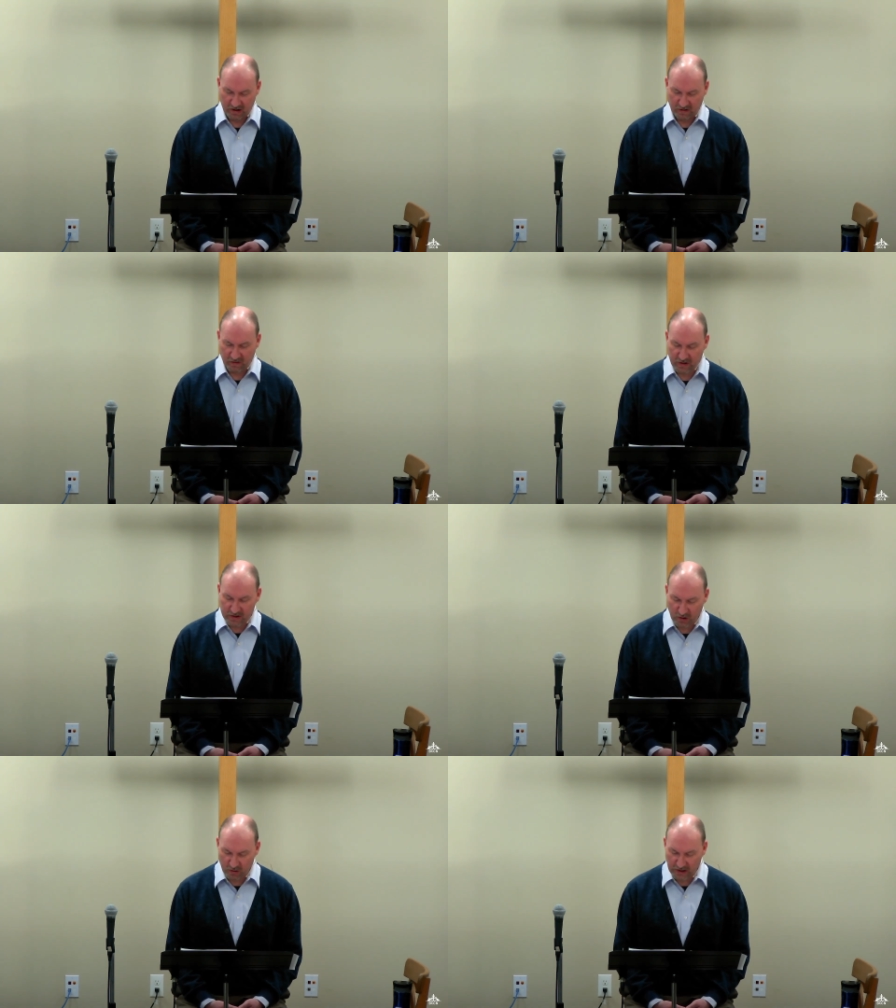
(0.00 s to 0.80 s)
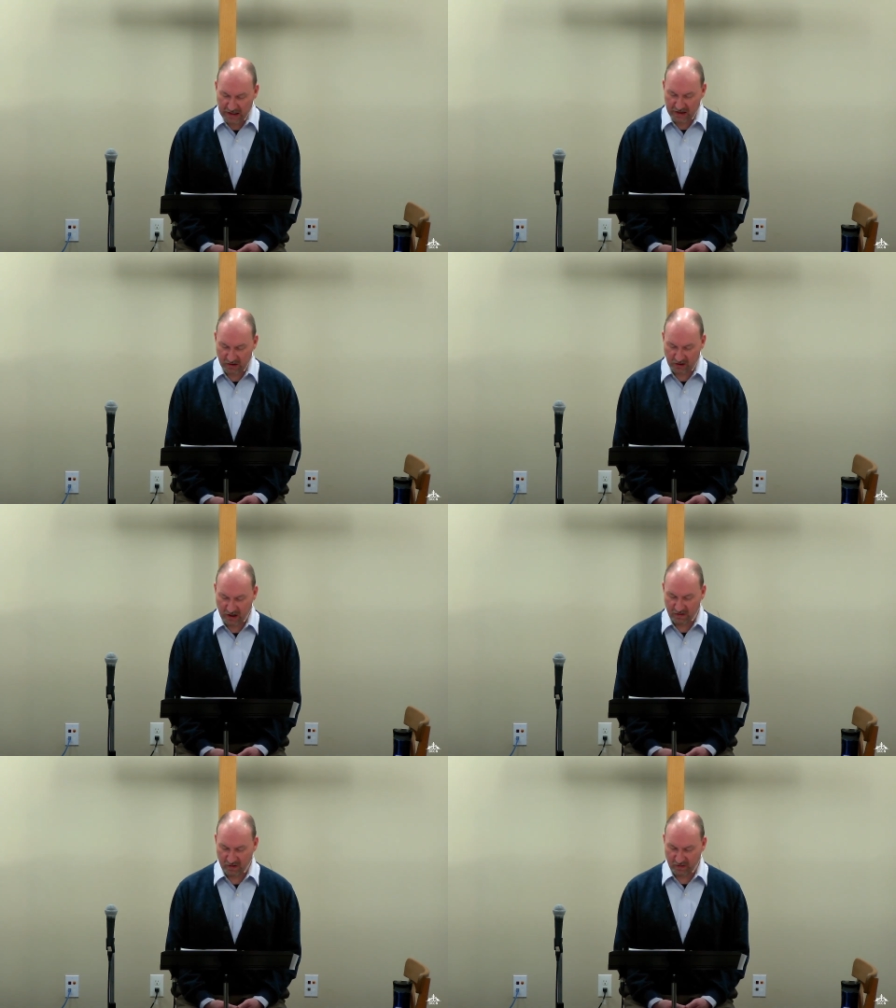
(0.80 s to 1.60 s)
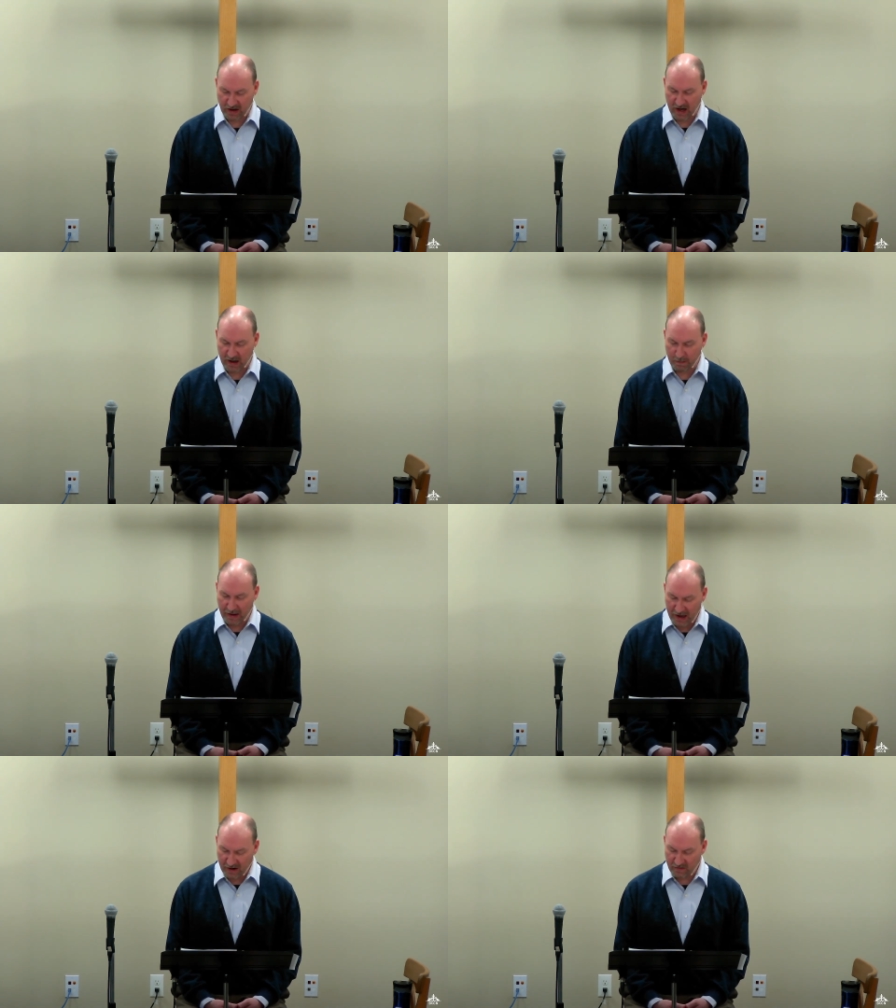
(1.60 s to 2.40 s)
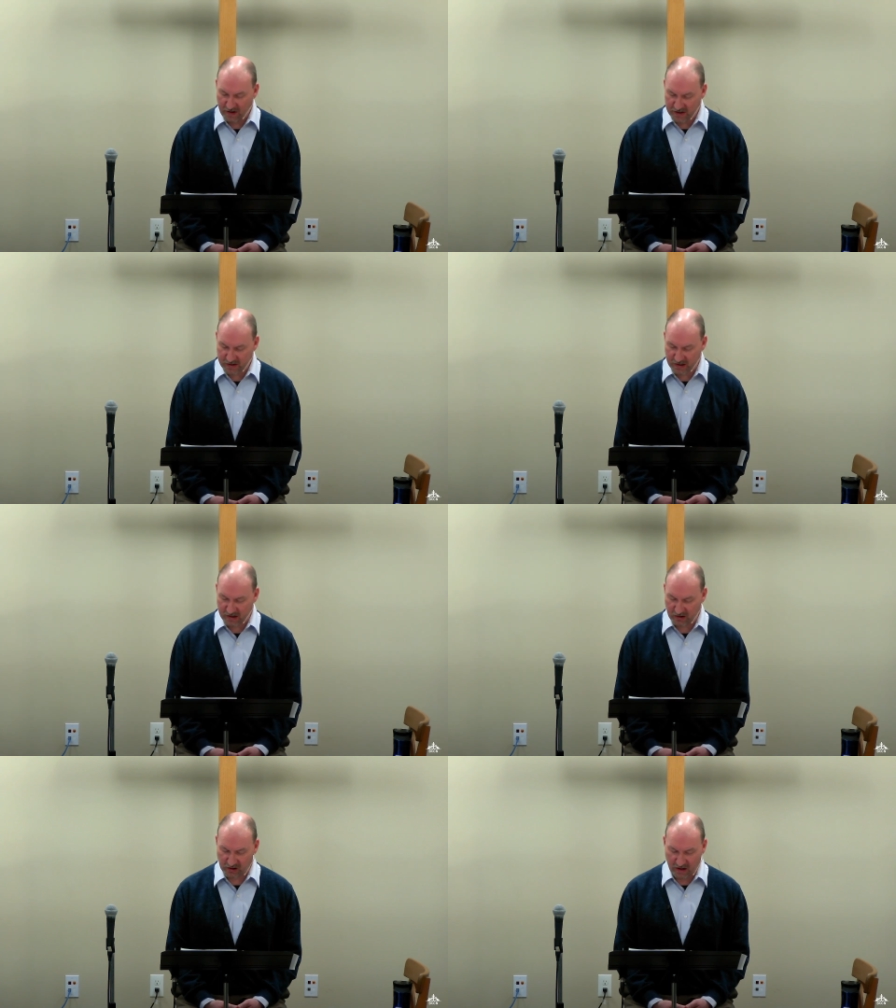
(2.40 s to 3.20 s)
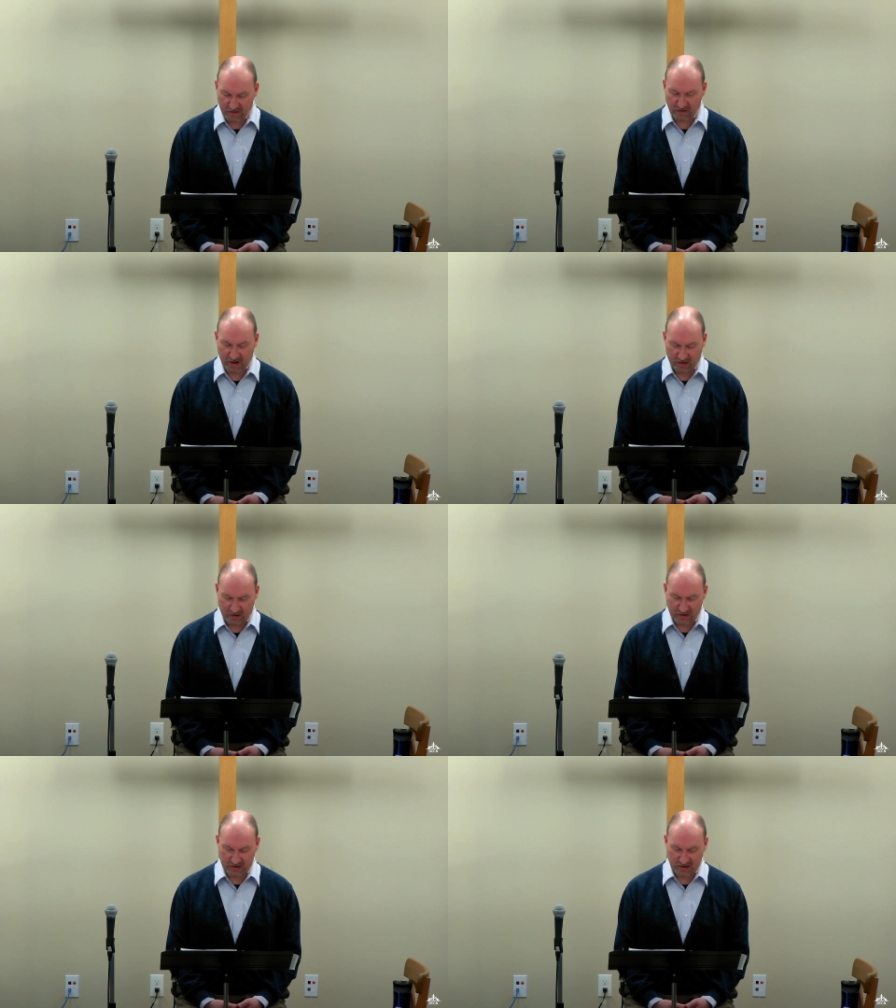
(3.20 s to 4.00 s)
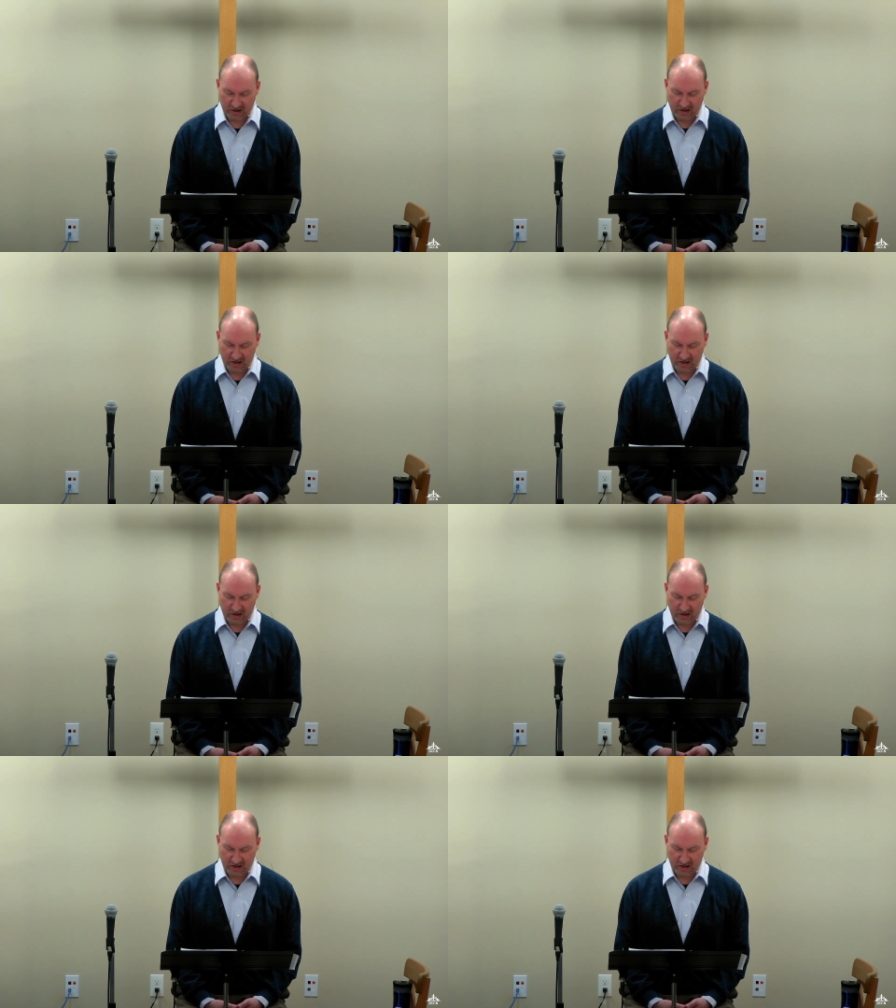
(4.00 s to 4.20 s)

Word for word: for it is only in the love of God, manifested in the love of others,